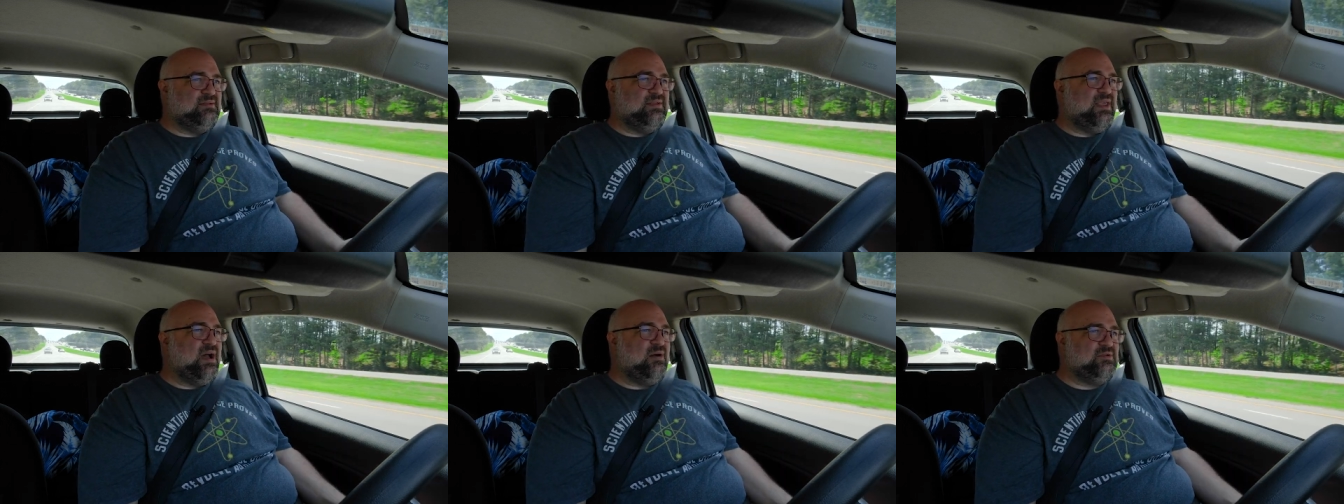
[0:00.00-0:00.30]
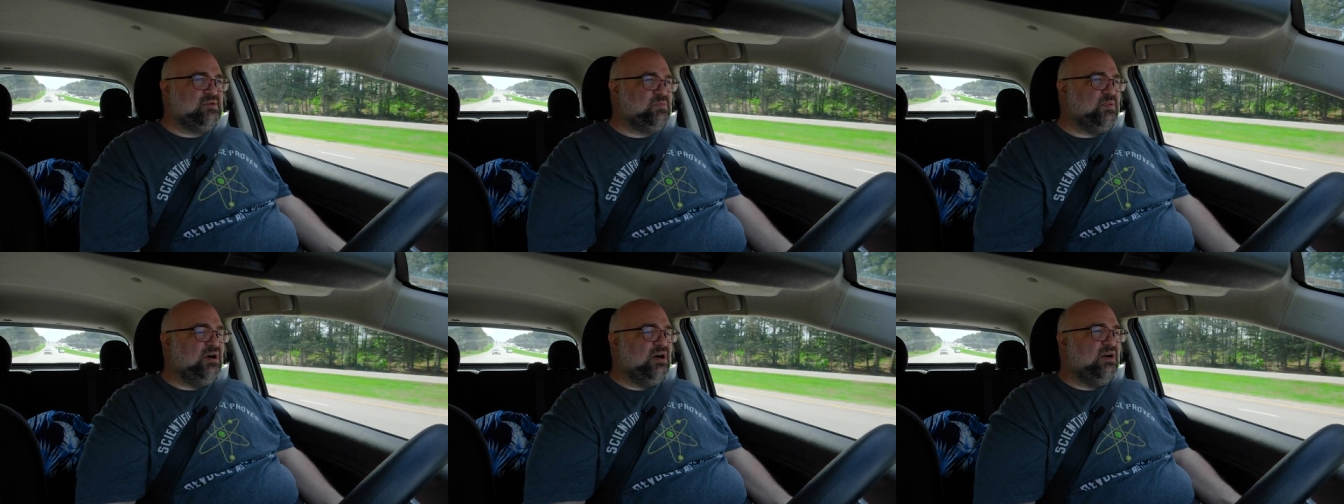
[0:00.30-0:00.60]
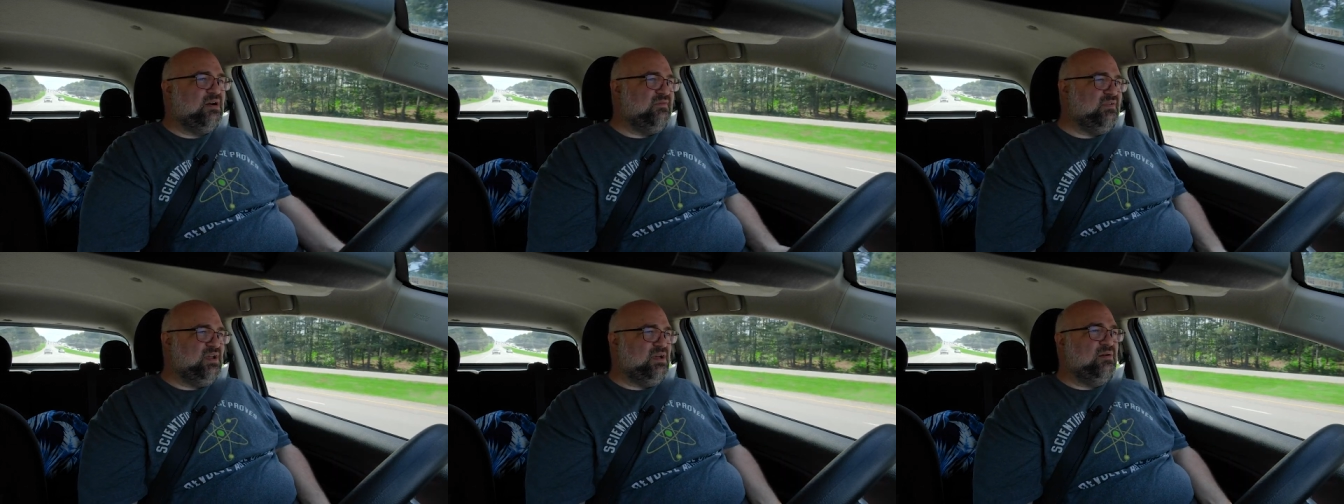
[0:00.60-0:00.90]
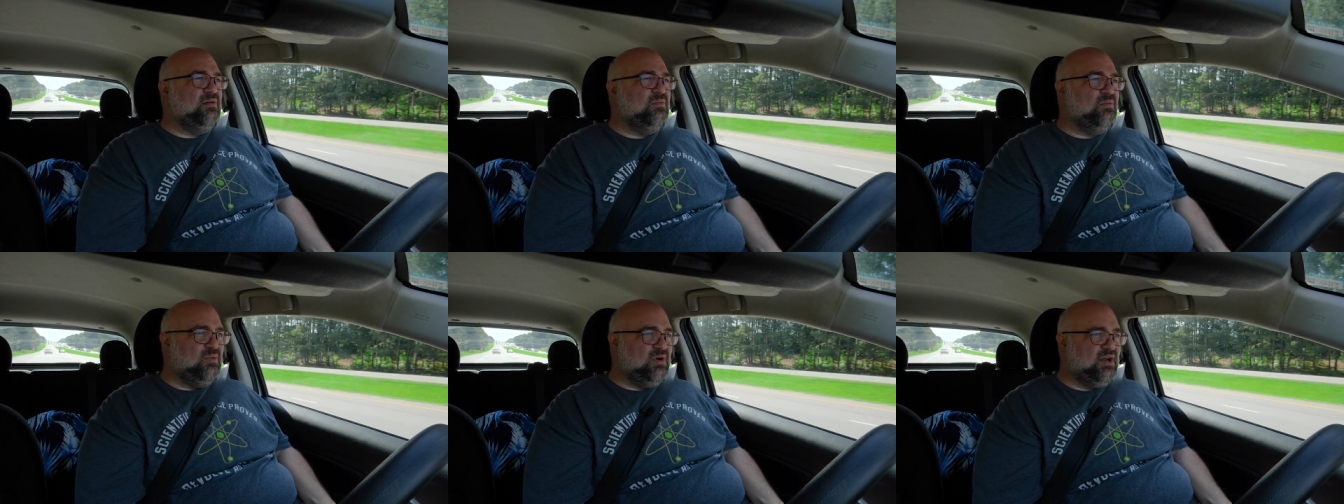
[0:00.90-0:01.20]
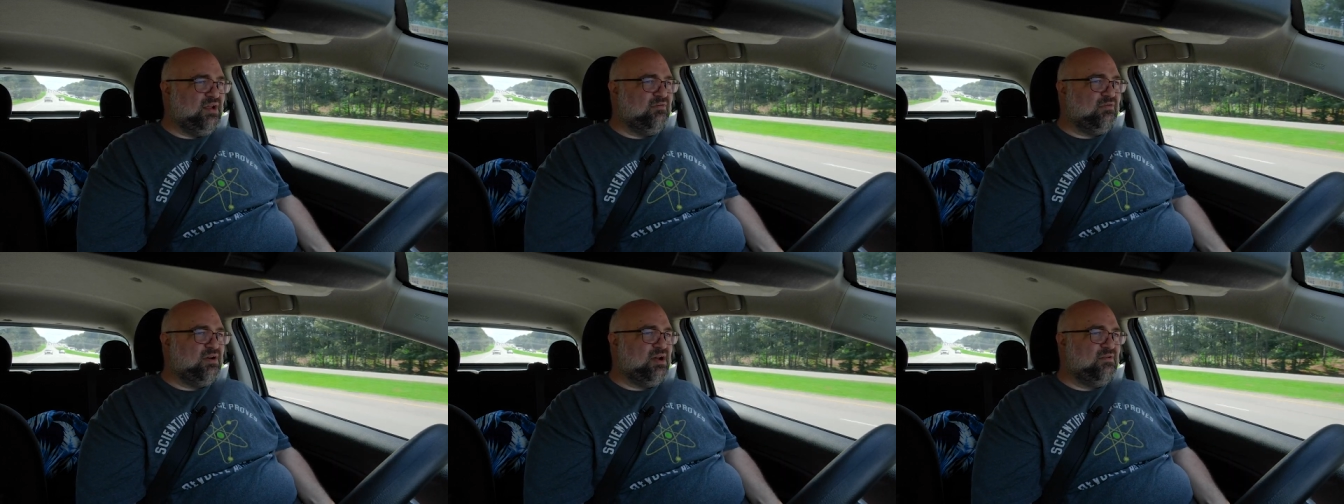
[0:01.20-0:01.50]
that was part of it
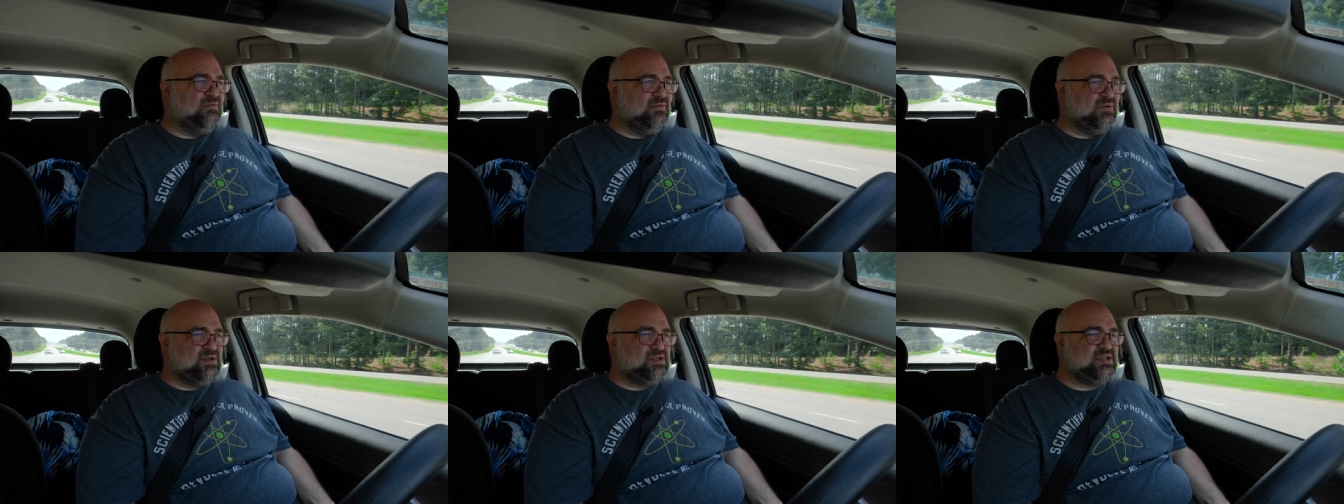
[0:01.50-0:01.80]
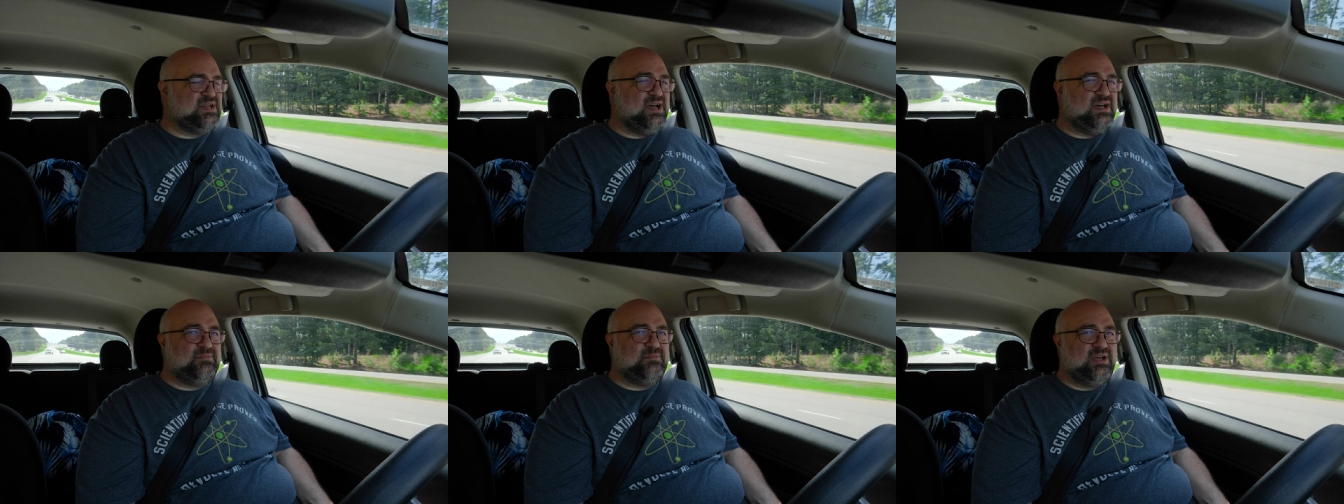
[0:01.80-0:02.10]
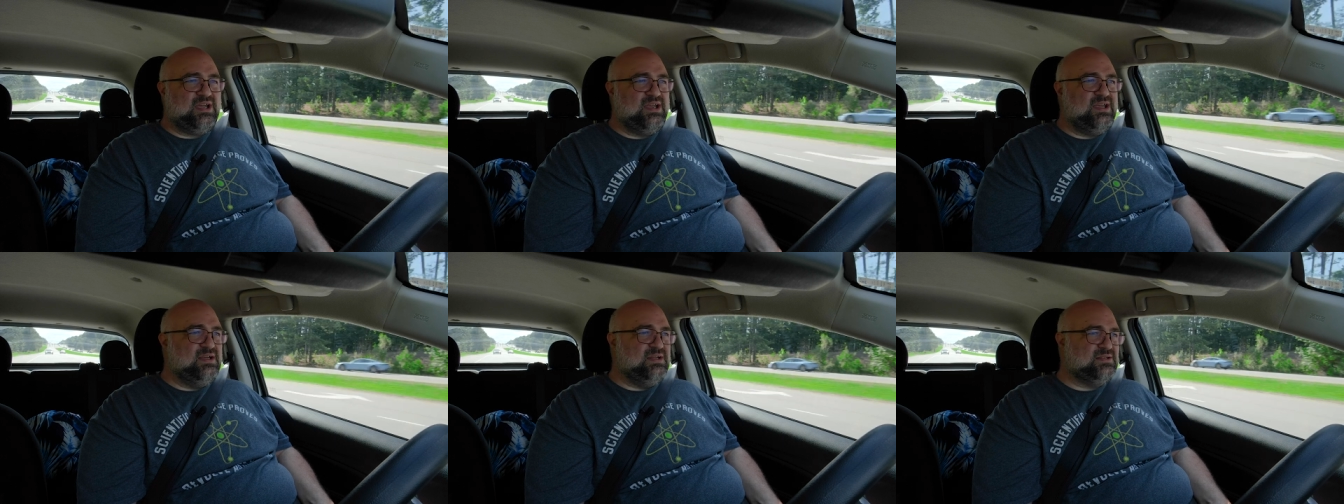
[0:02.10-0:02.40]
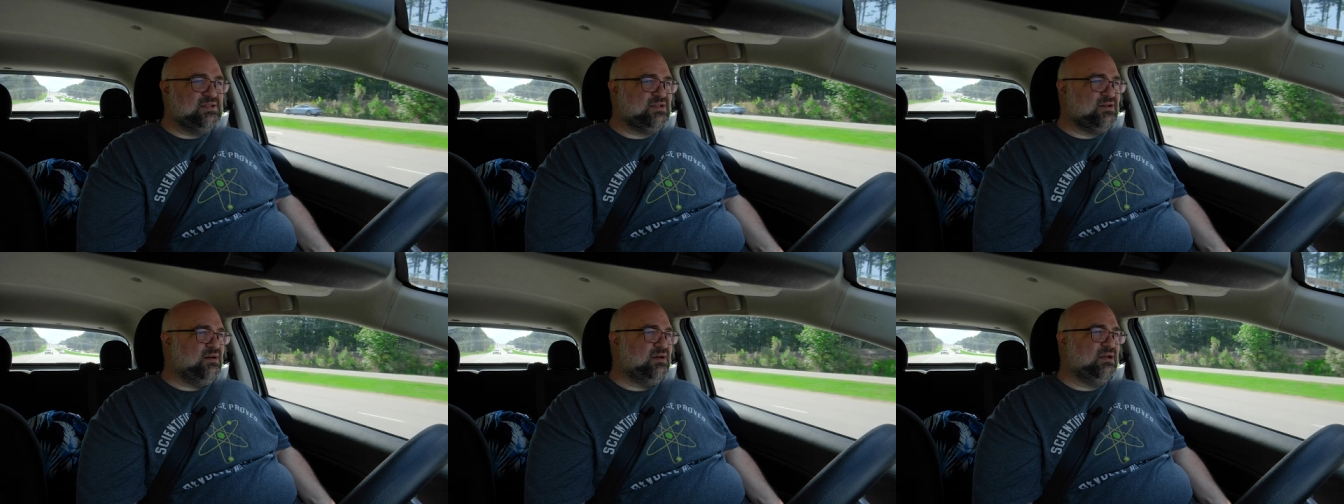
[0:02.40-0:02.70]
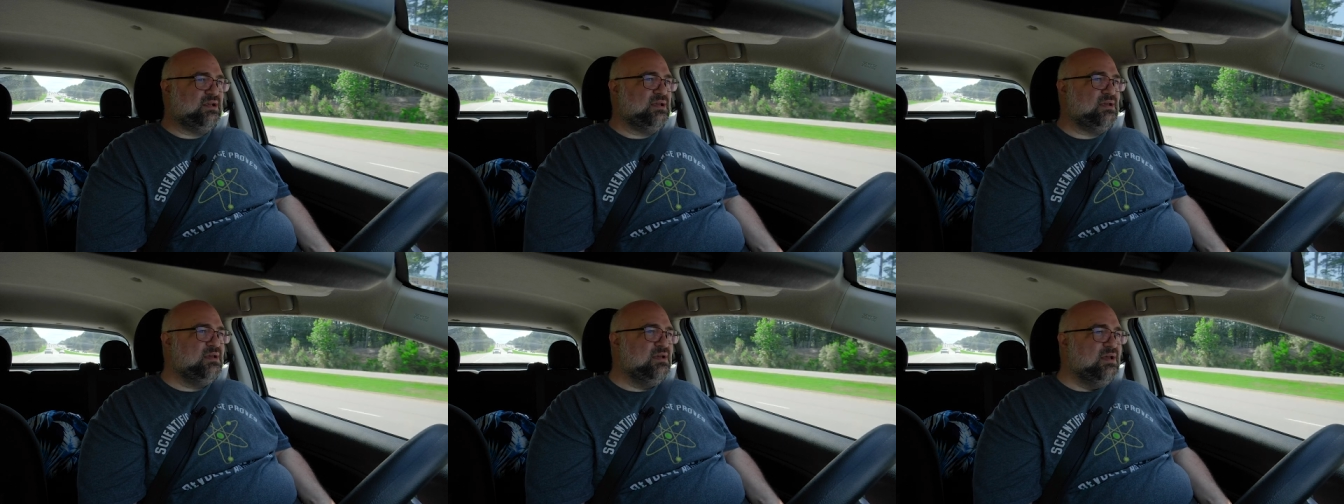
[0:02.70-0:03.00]
whenever I first got my hands
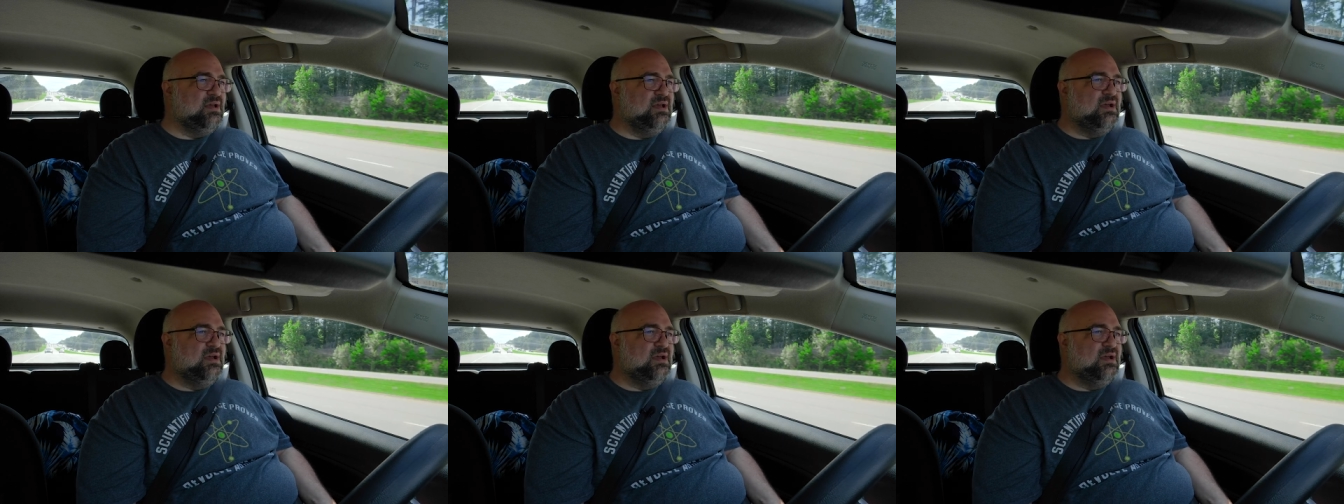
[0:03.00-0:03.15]
on it.